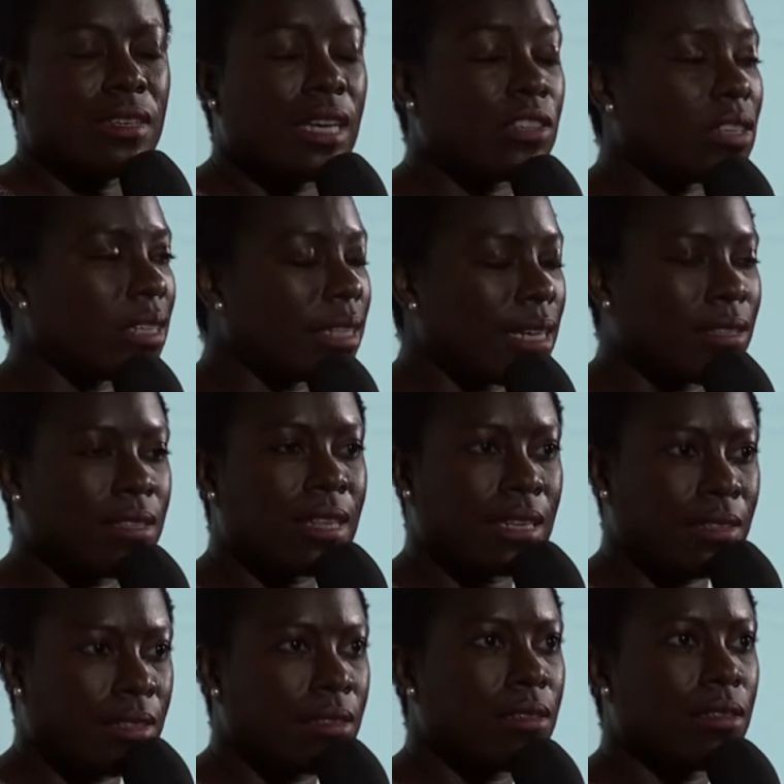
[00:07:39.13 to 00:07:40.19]
yes, that, that's,
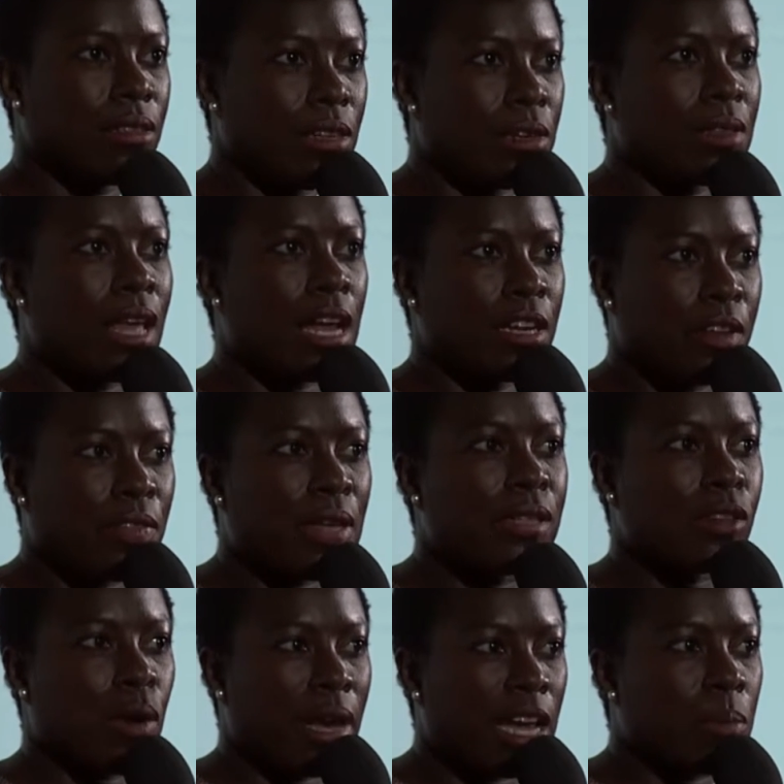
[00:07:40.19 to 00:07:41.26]
that's, there are a lot of good things
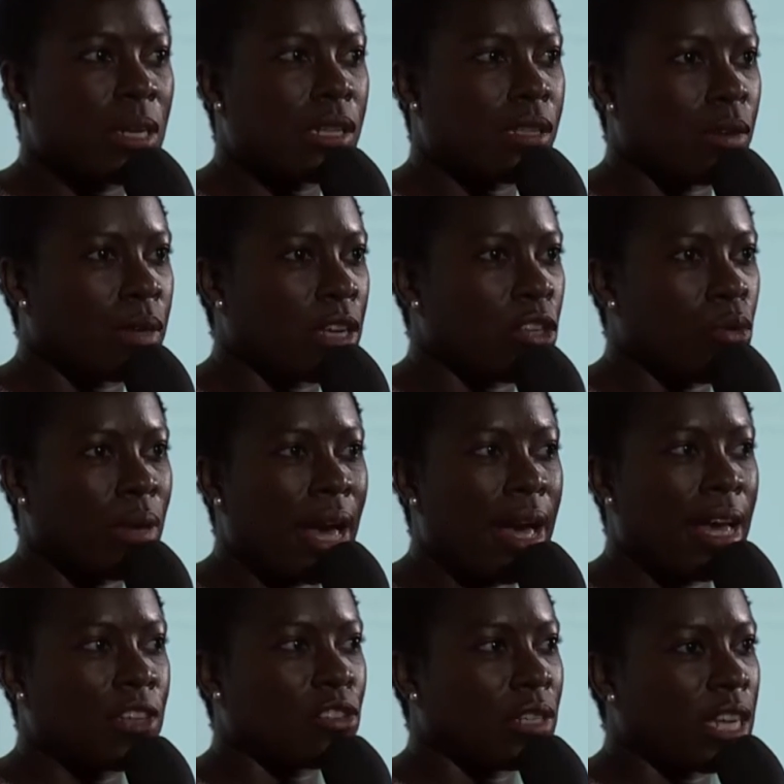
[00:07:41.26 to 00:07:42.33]
going on in Minnesota. You
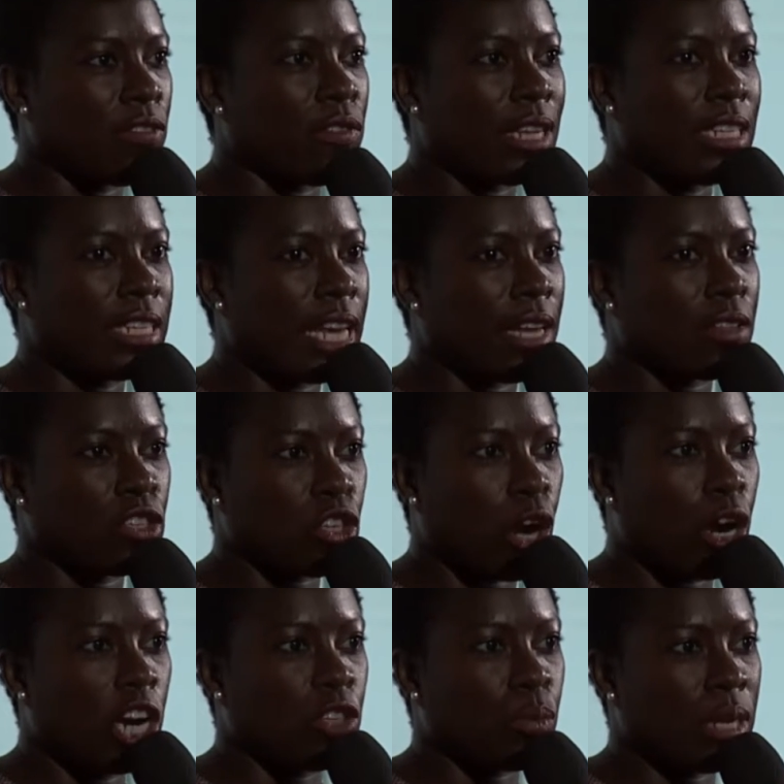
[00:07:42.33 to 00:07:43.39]
guys are definitely taking the
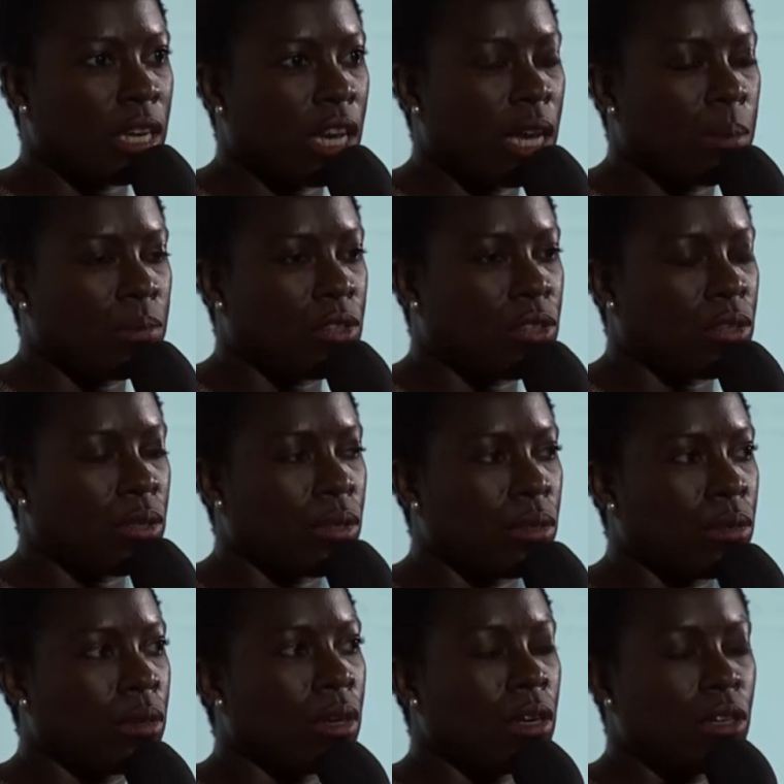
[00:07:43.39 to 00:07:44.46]
charge when it comes to,
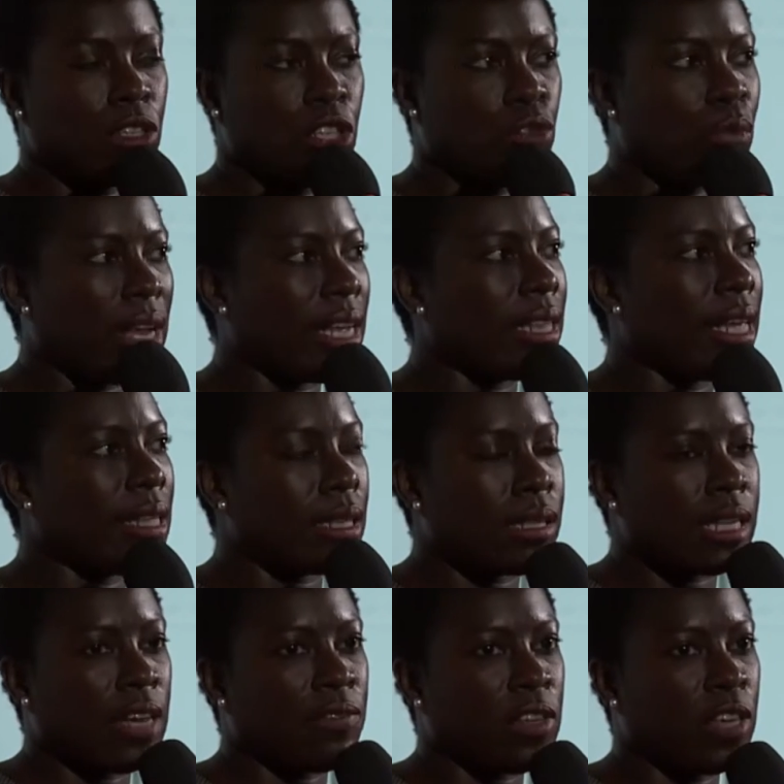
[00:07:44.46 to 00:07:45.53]
you know, regulating the
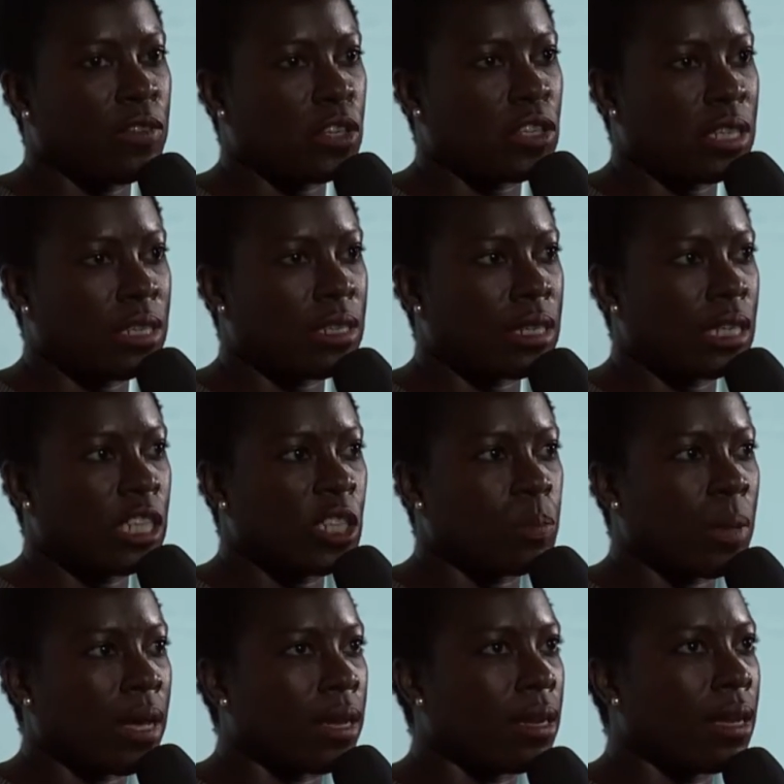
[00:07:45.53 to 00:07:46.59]
safety of your citizens,
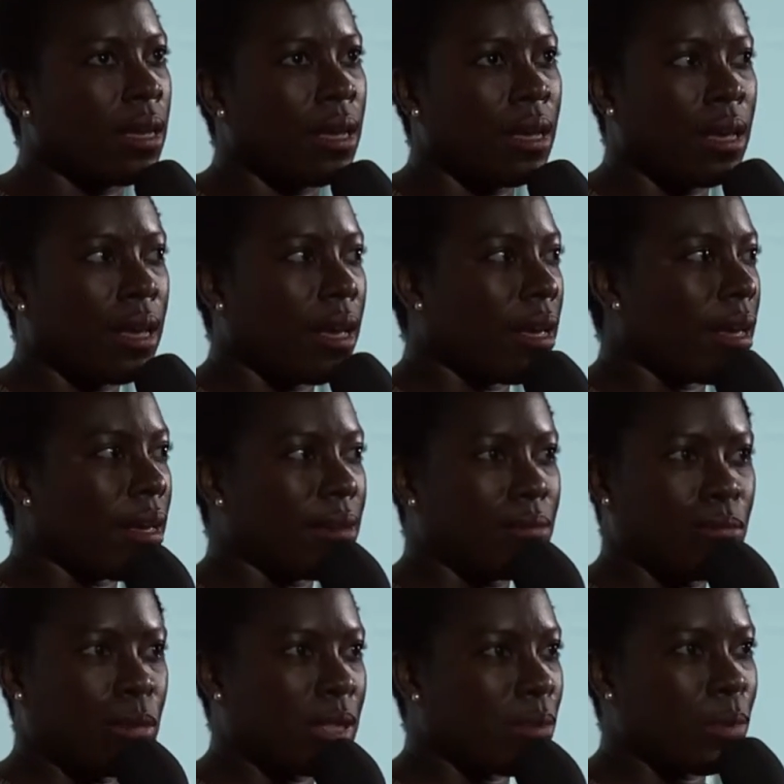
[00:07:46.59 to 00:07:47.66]
but
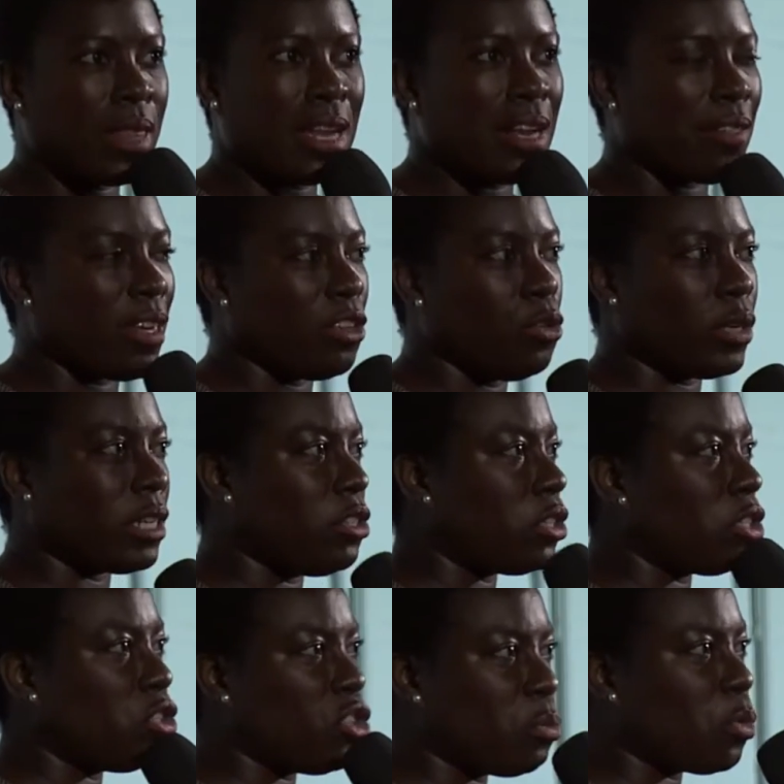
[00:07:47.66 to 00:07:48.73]
with, with anything, you can, you
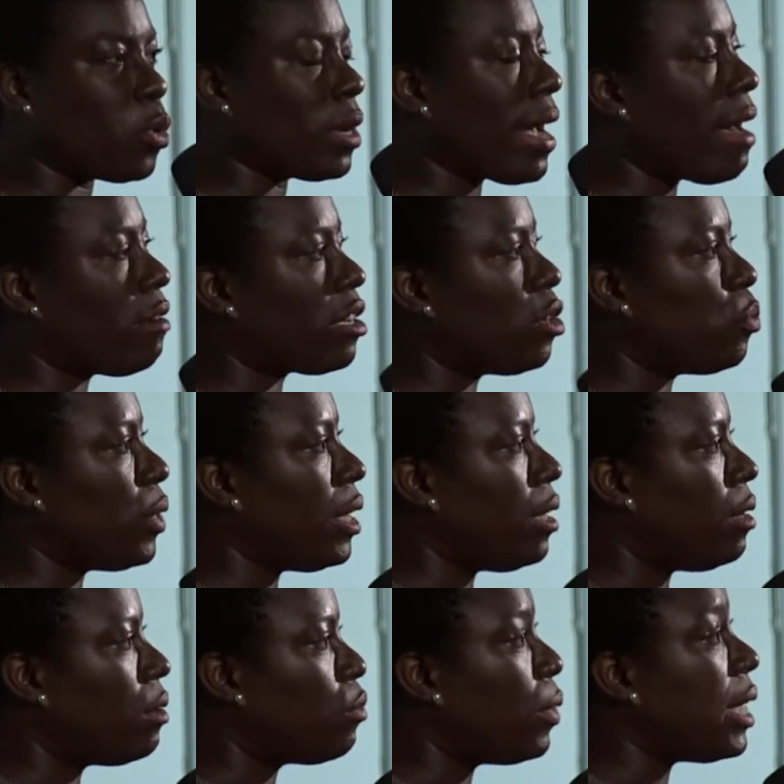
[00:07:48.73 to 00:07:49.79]
can do more. How can
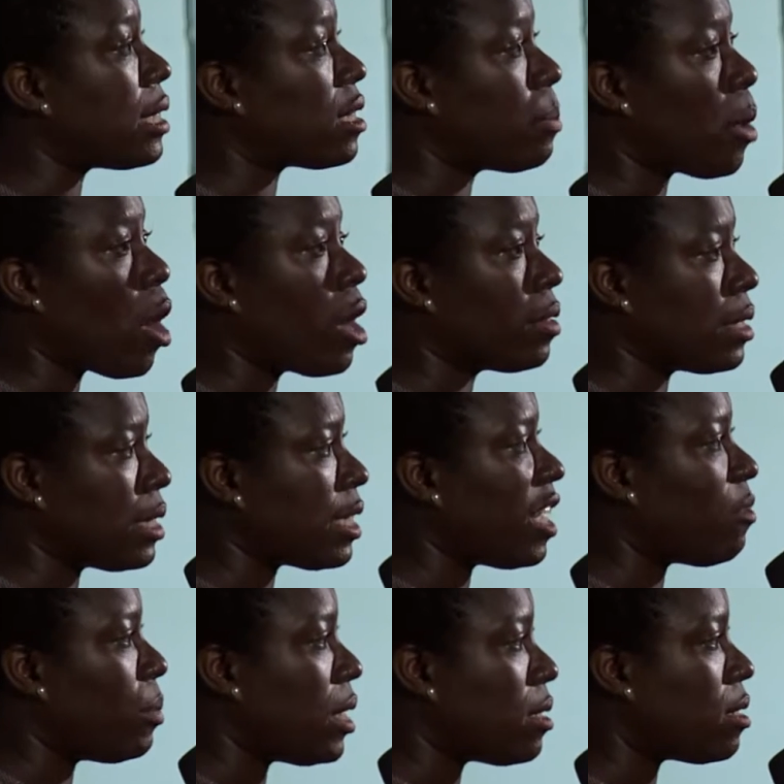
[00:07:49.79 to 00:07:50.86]
we raise the bar in the state
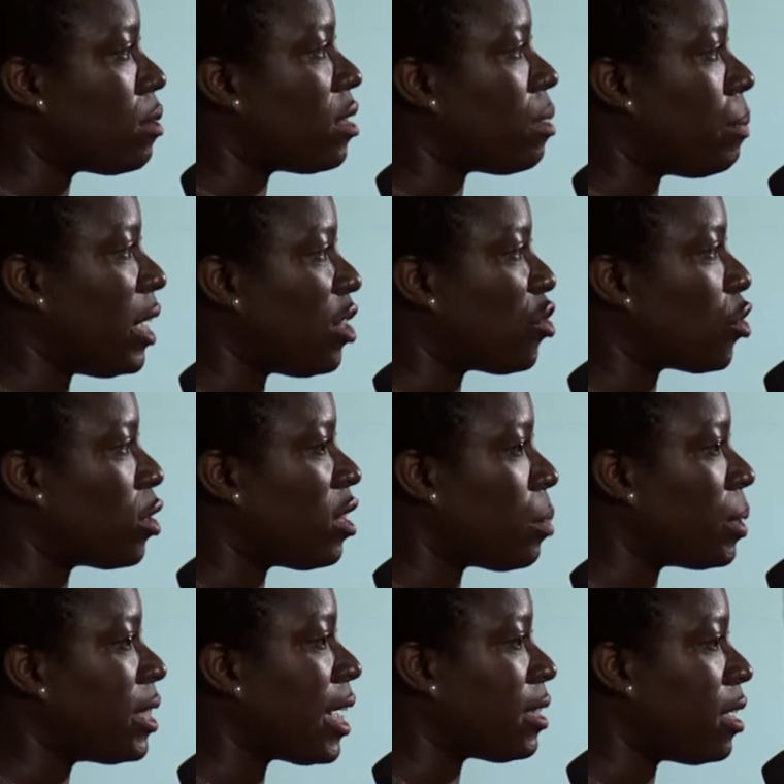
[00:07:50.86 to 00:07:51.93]
of Minnesota and make sure they're
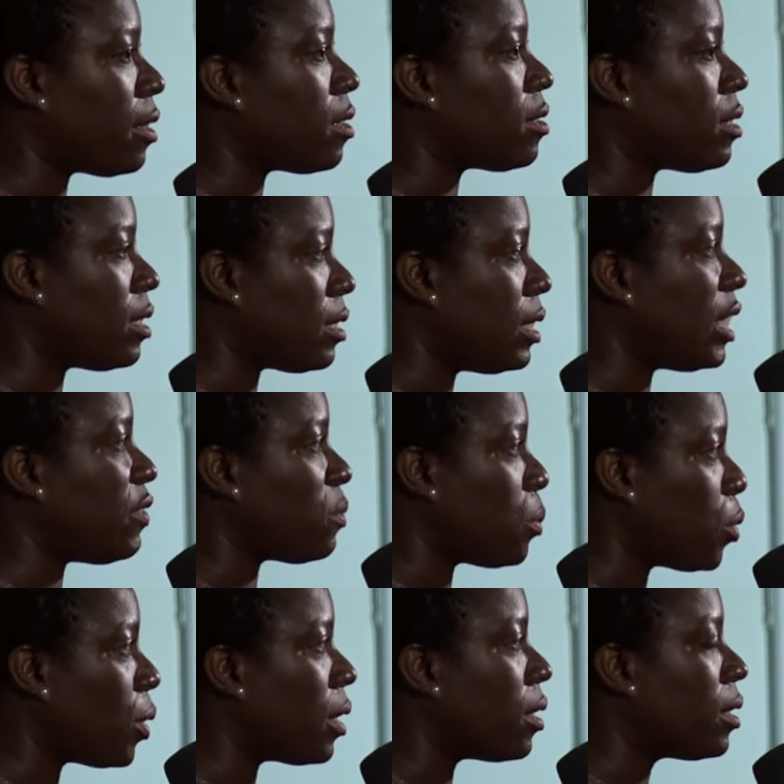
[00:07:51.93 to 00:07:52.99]
protecting their citizens even
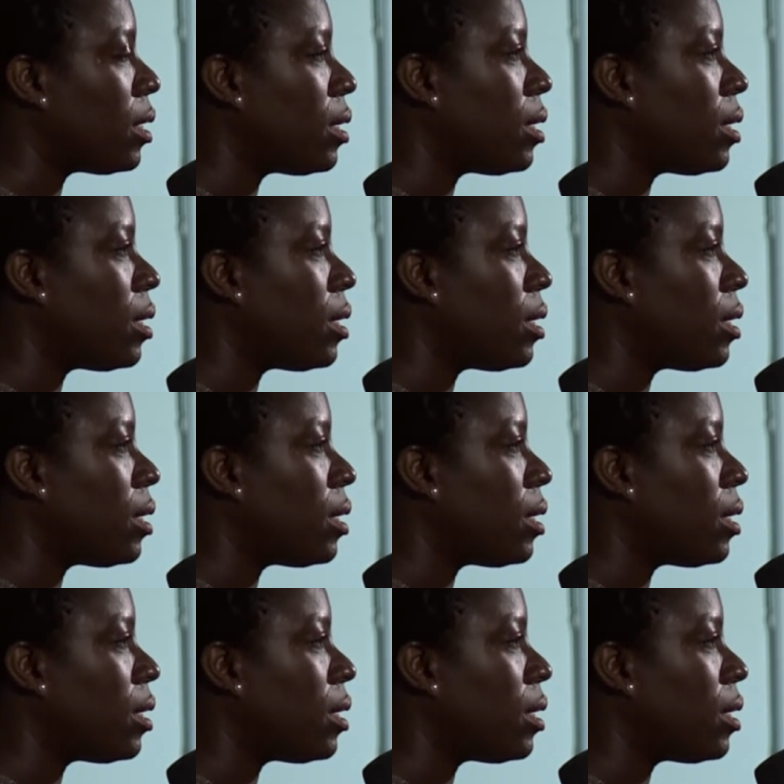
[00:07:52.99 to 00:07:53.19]
more?